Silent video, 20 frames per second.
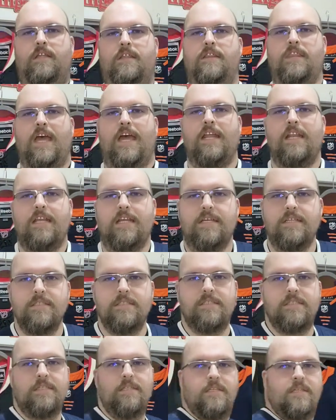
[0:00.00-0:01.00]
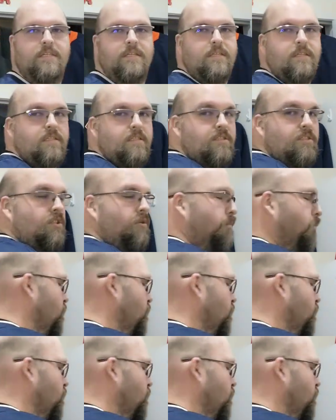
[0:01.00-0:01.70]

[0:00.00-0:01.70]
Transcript: that is the super